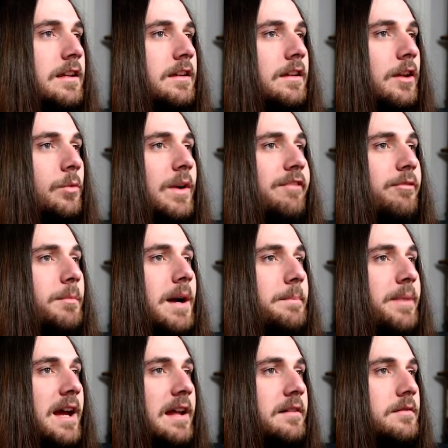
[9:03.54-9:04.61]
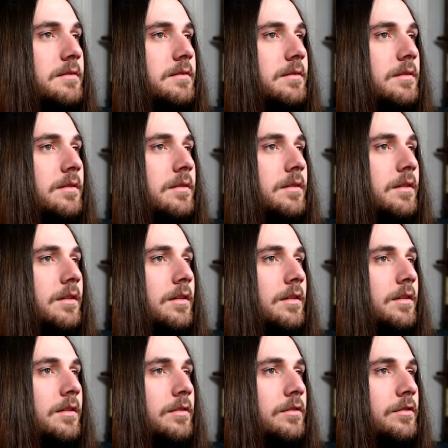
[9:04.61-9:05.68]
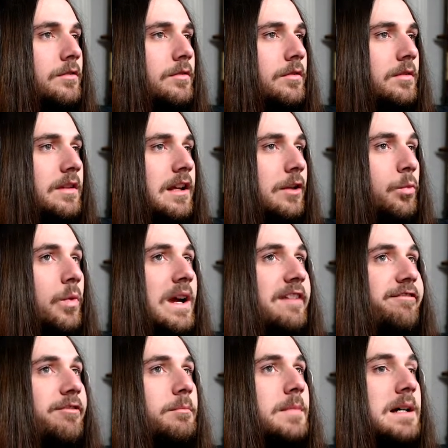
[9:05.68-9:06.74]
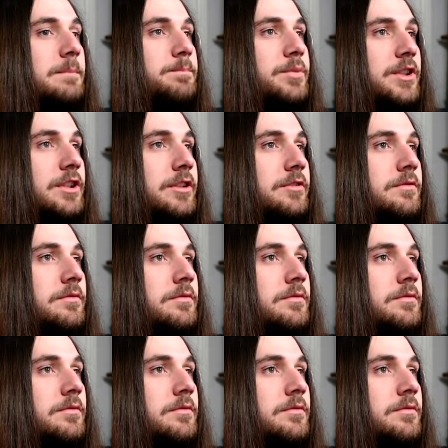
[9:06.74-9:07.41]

Get away from my bed. Get away from my bird.